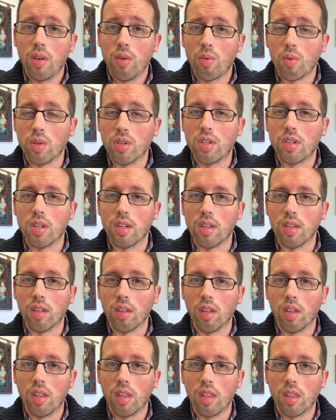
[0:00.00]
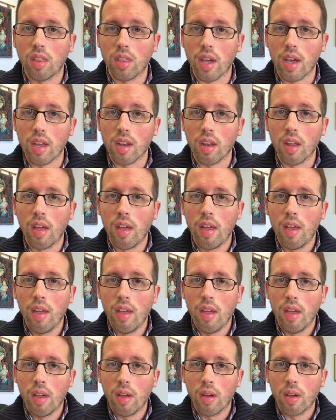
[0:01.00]
We see that
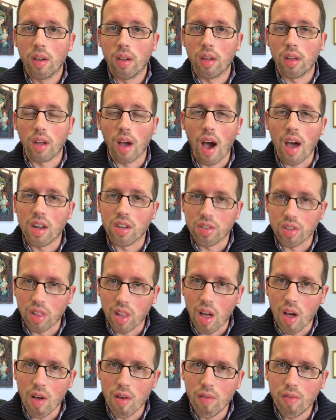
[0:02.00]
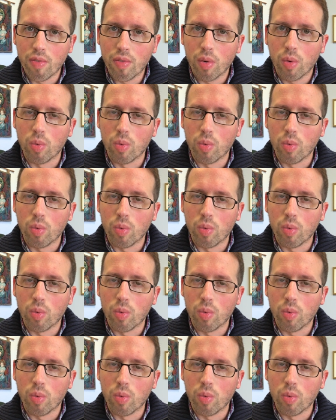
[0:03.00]
God is love.